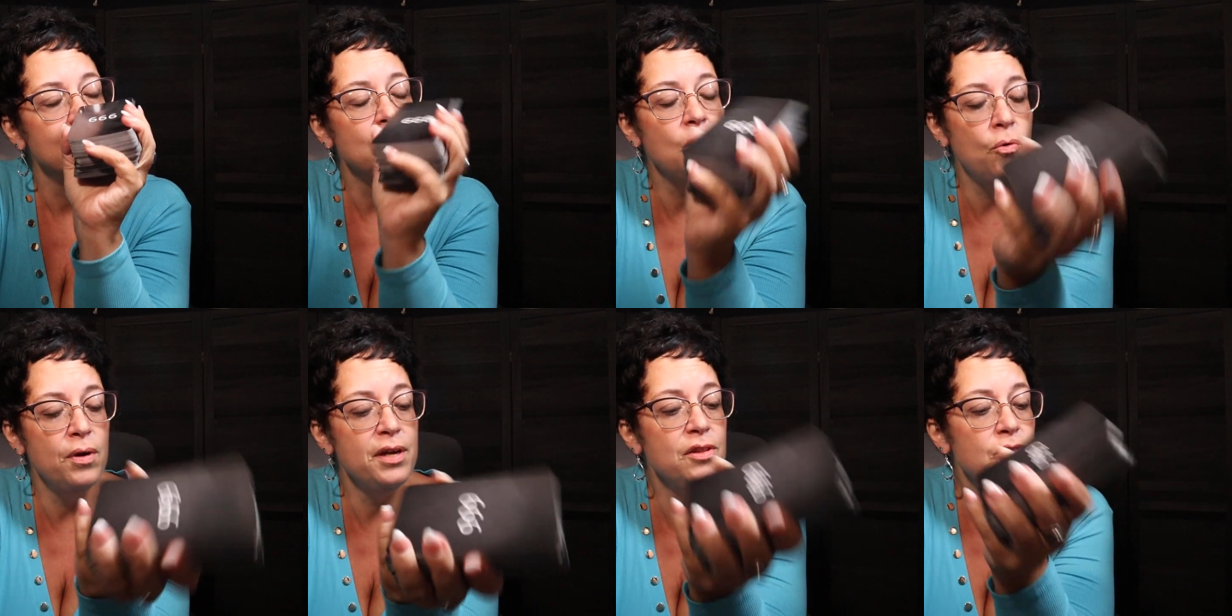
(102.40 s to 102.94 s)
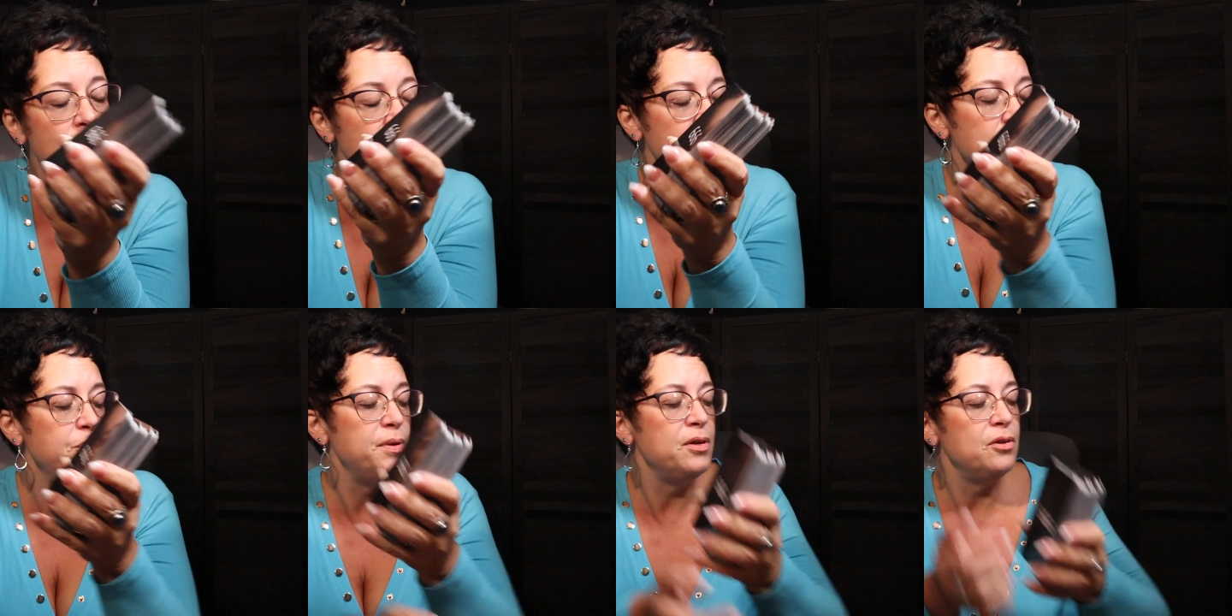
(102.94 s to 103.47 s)
going through a
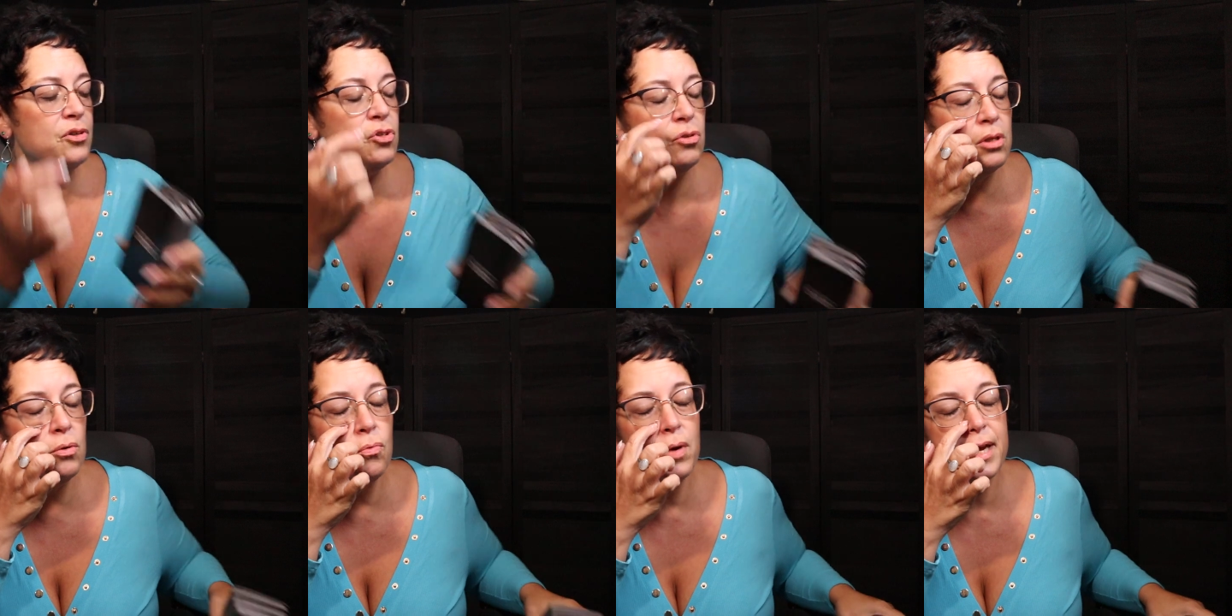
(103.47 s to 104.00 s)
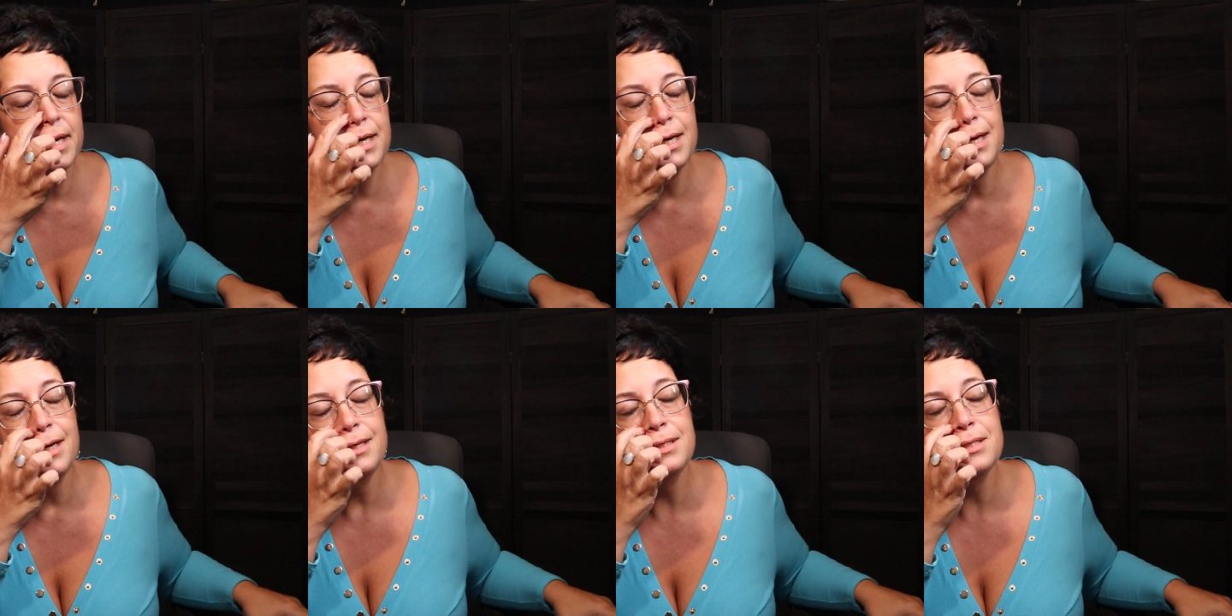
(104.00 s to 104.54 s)
spiritual
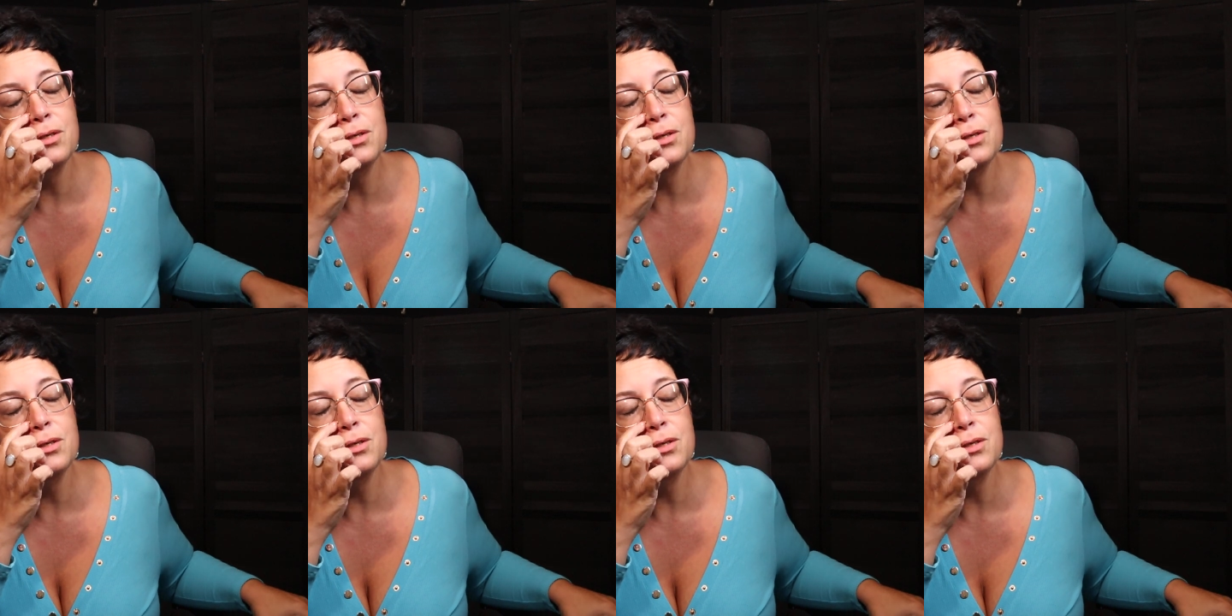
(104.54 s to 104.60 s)
awakening.